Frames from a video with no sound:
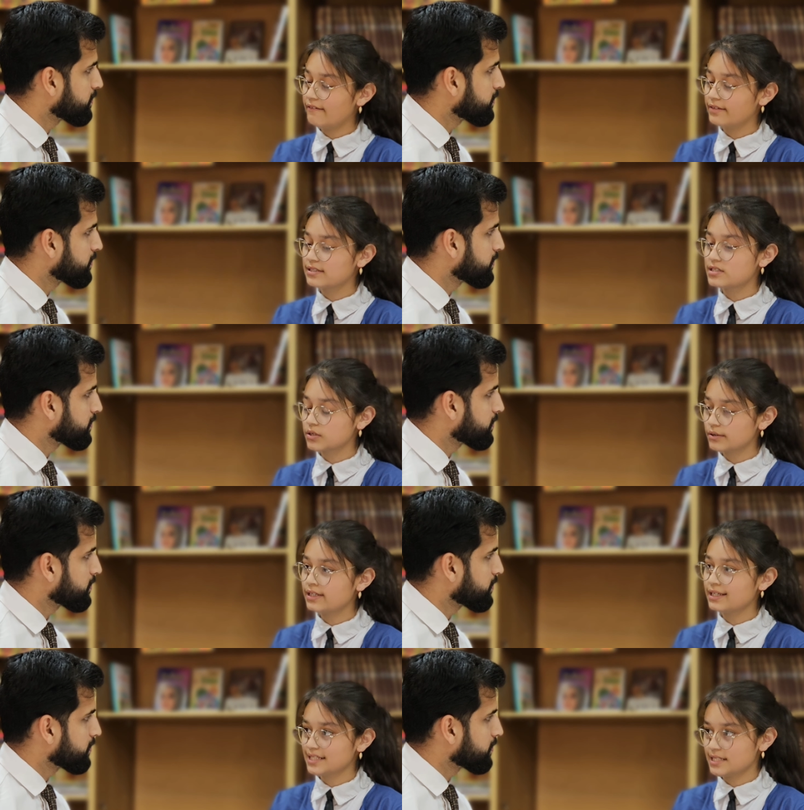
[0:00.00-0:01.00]
Speaker 1: I will
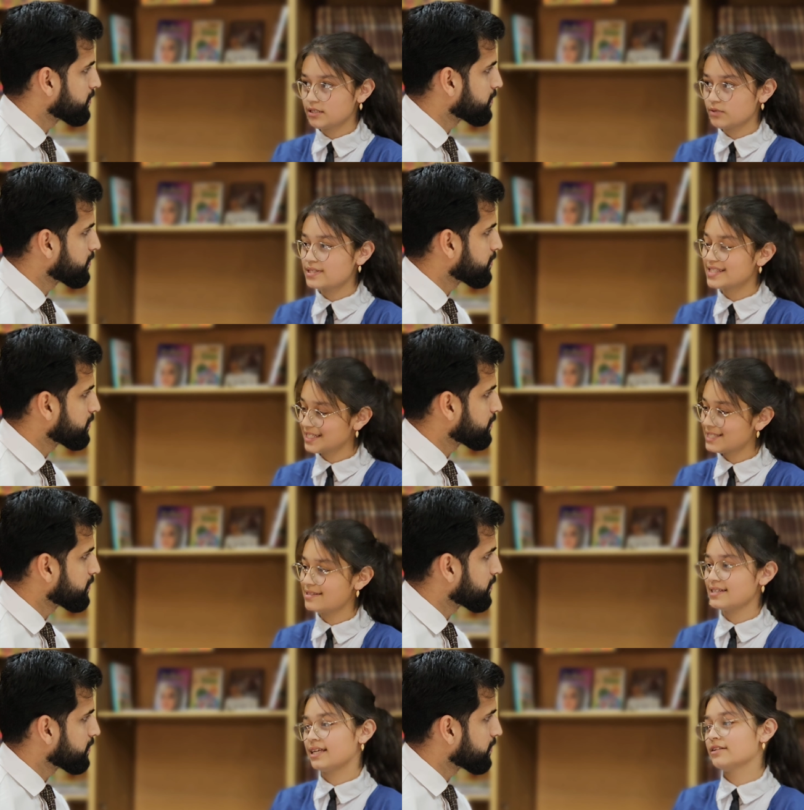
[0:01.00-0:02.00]
turn into
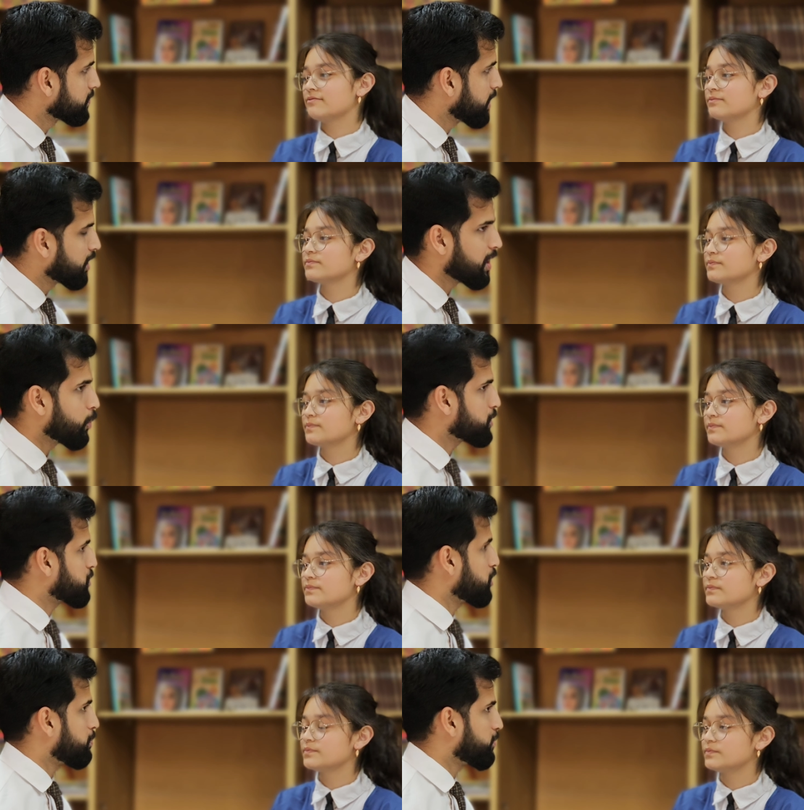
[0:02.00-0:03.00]
16.
Speaker 2: Okay,
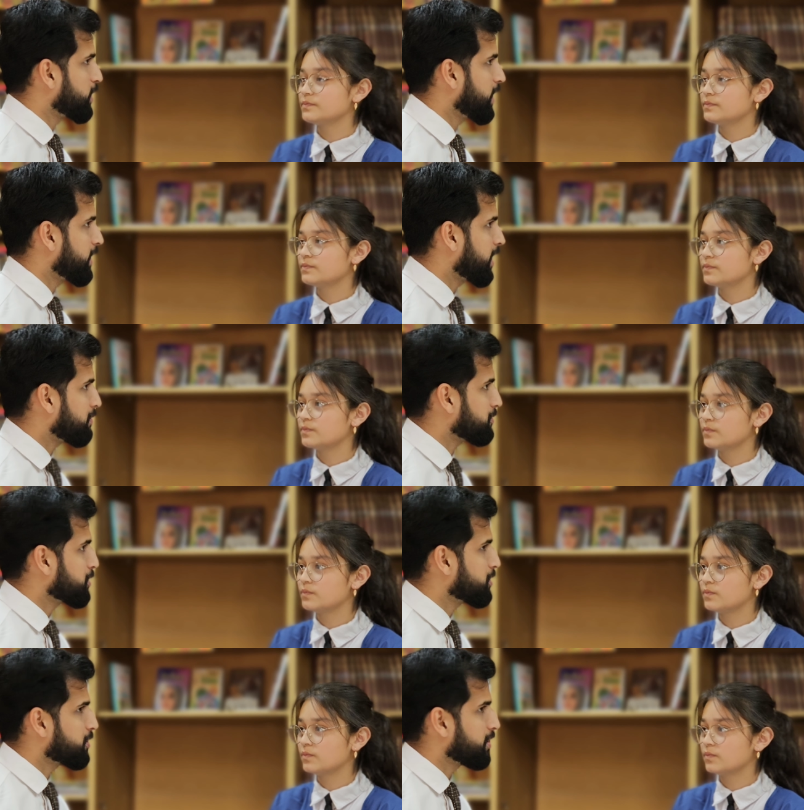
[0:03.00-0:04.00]
what's your plan
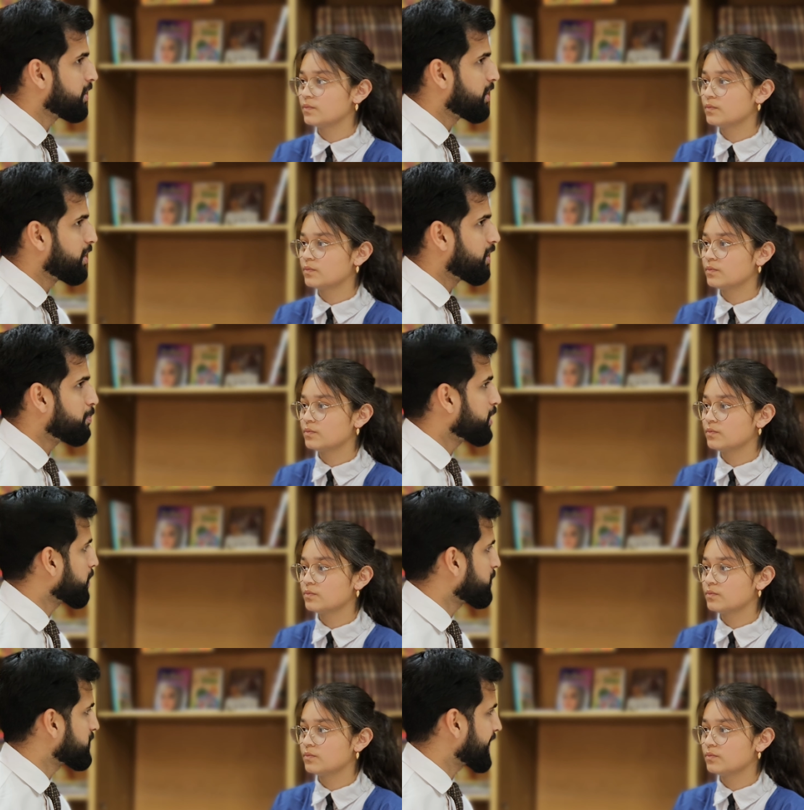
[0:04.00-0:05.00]
after uh,
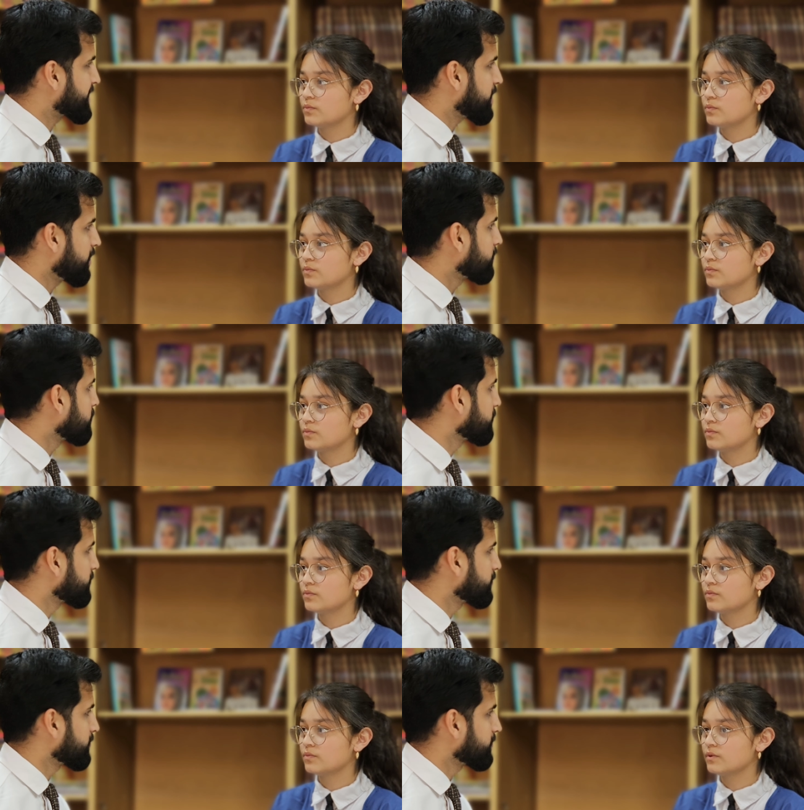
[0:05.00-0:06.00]
becoming 16?
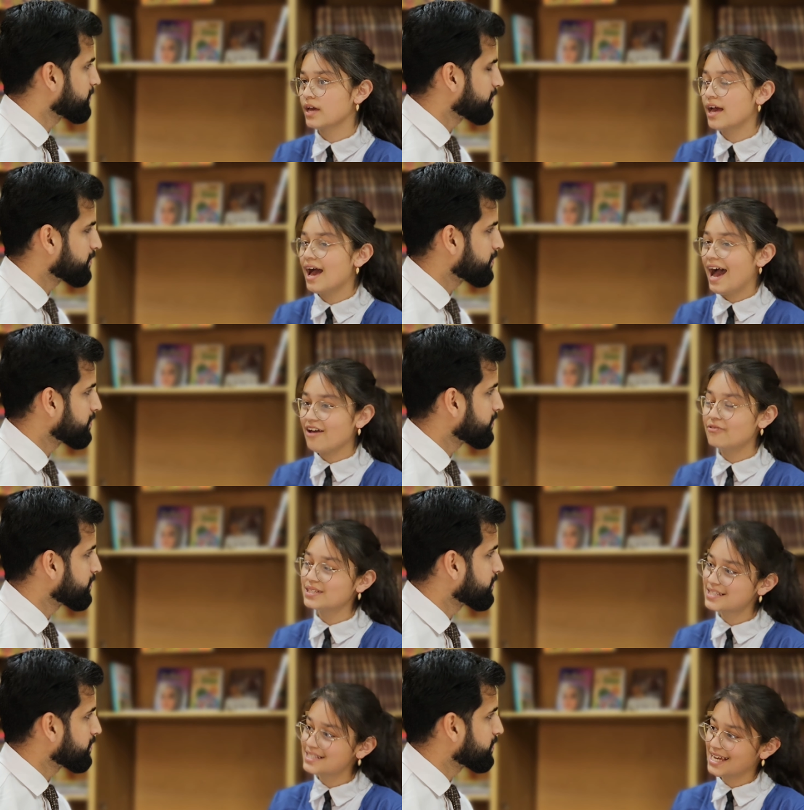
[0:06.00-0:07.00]
Speaker 1: I
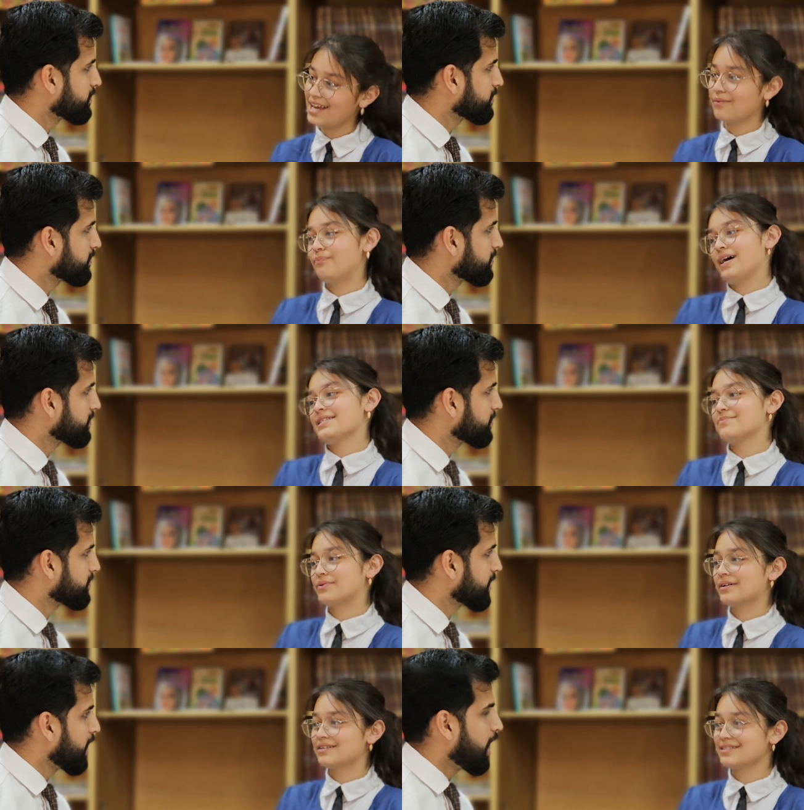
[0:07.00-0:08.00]
will take a
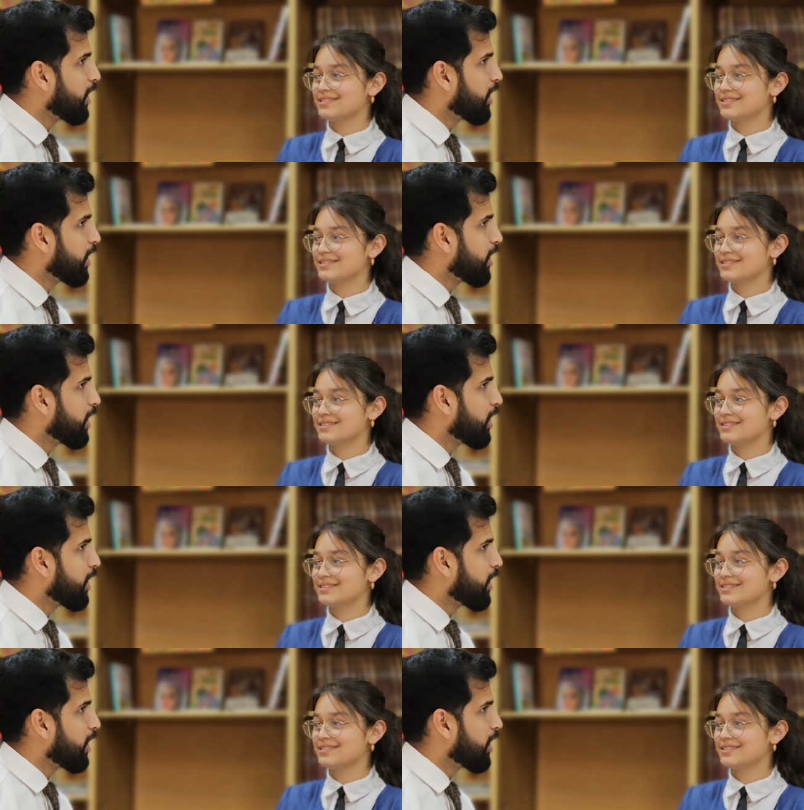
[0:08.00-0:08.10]
passport.